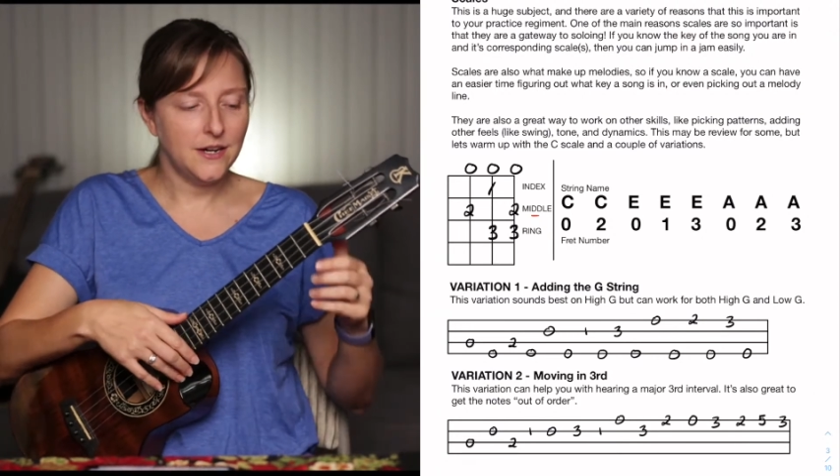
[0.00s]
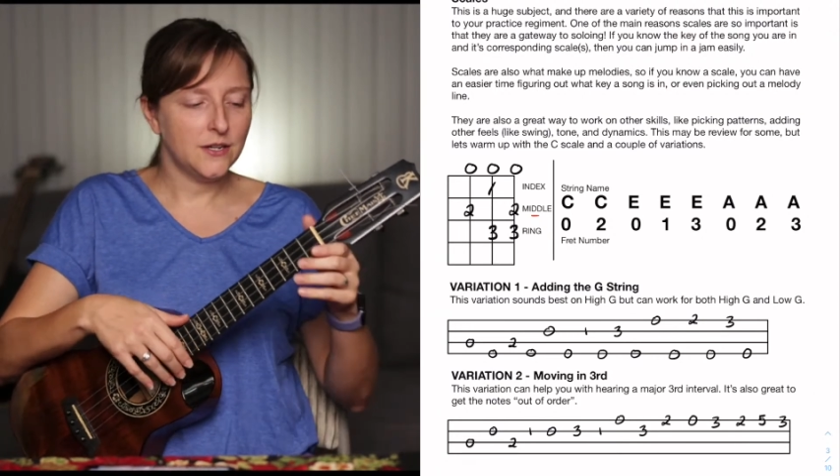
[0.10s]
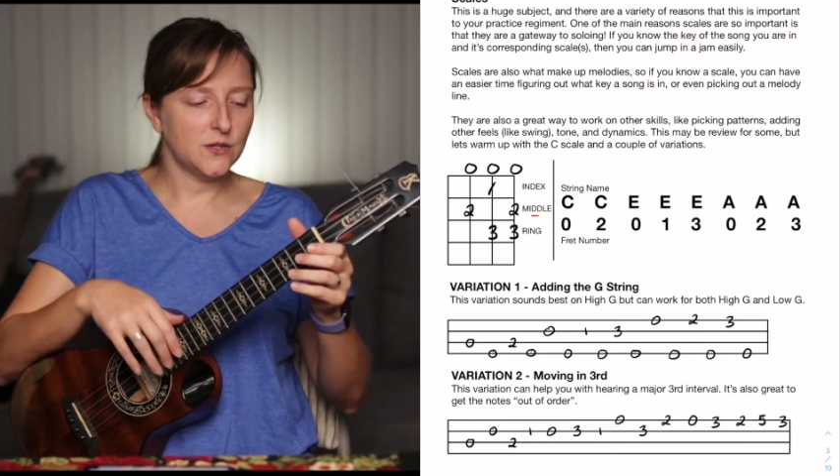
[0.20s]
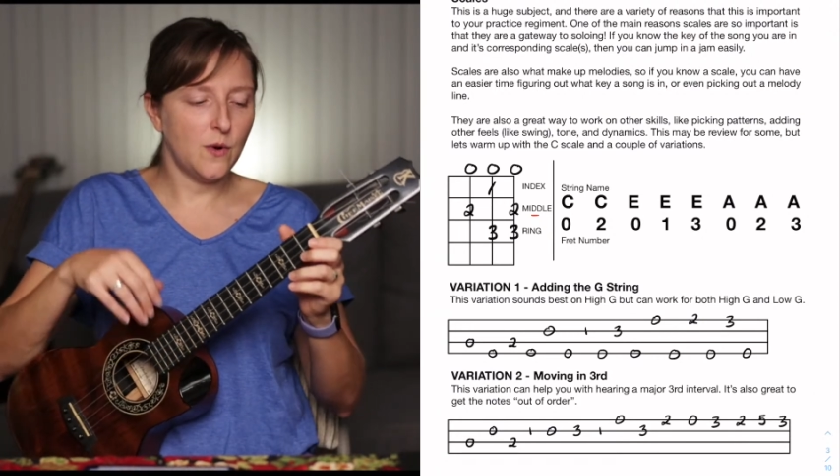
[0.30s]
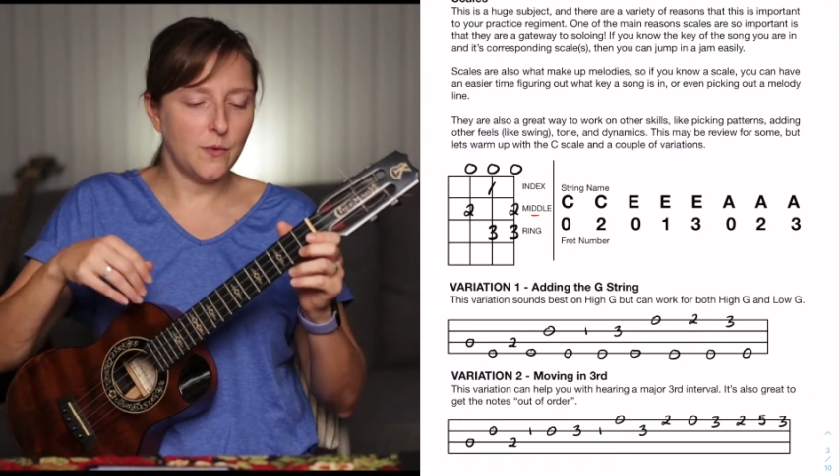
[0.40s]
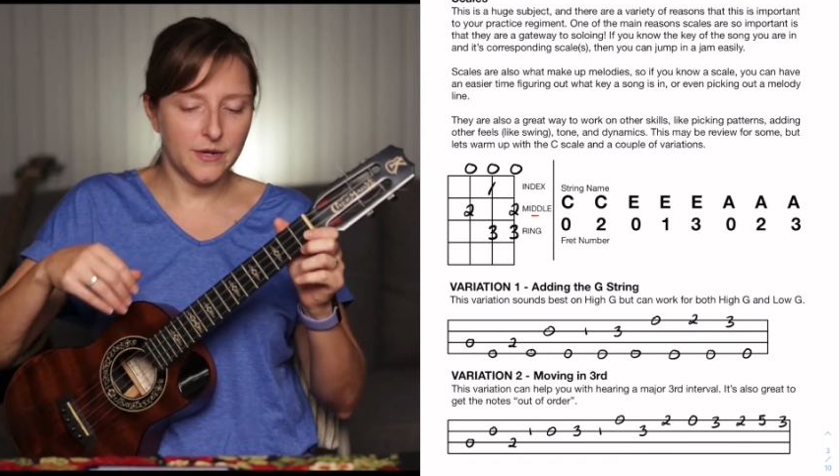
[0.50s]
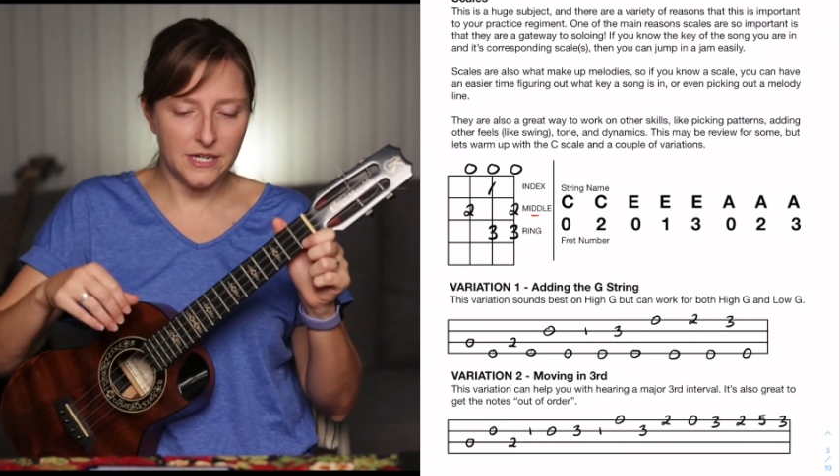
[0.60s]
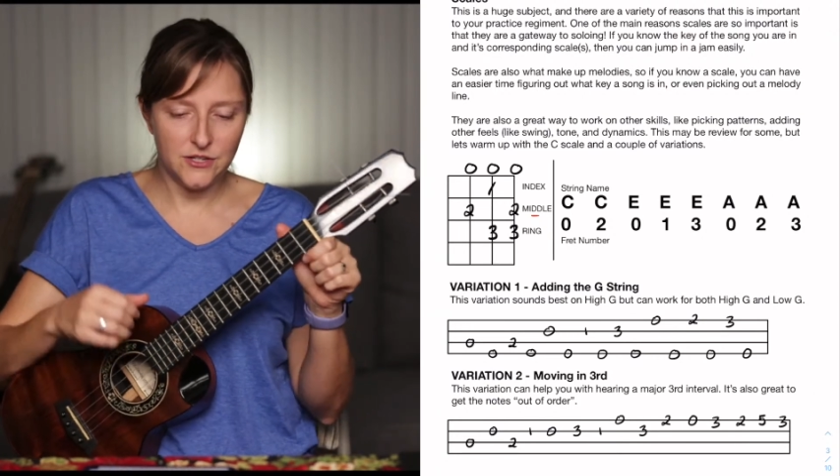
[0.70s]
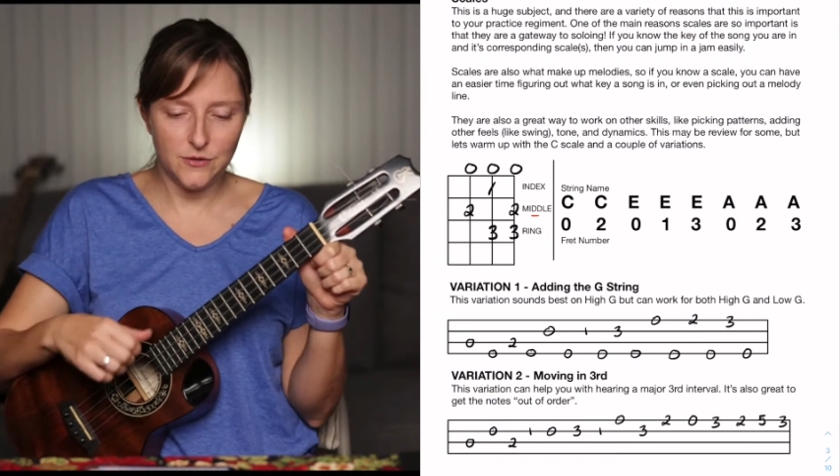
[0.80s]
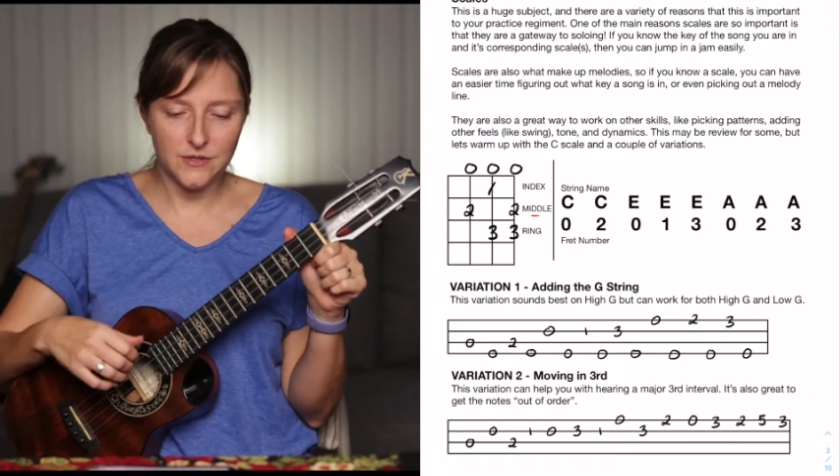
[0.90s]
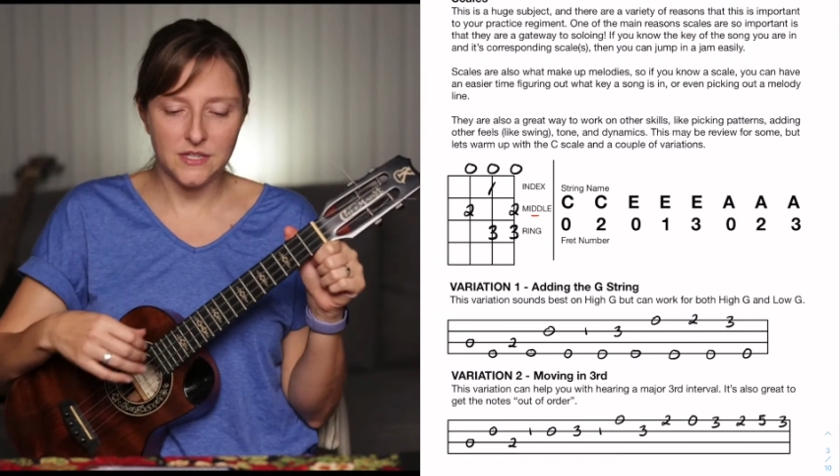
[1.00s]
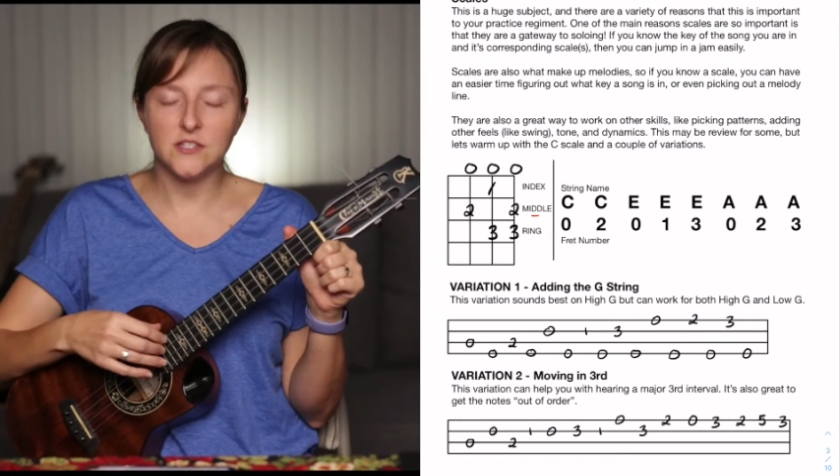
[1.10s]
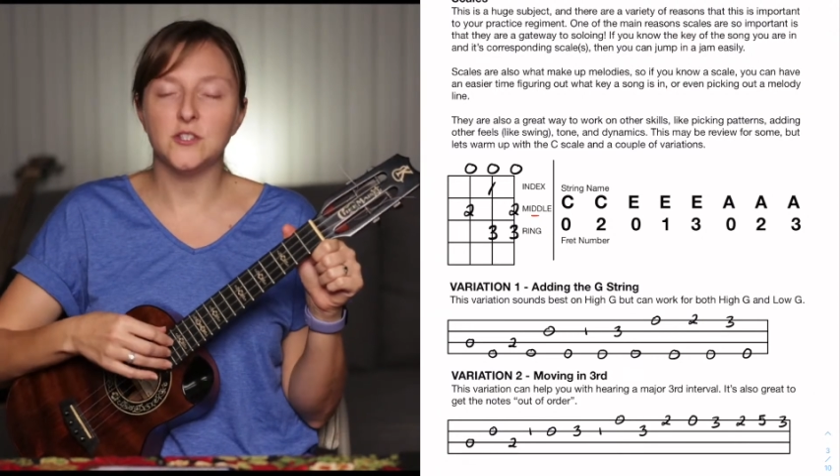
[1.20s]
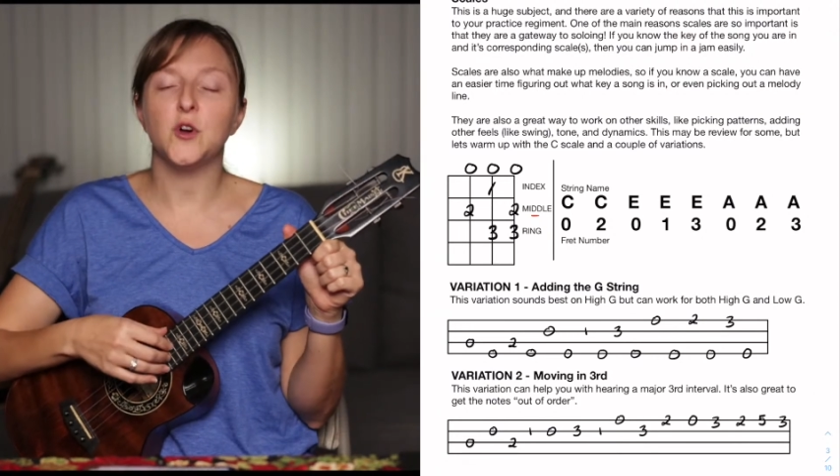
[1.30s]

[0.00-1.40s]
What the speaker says: So what we're going to do is it's an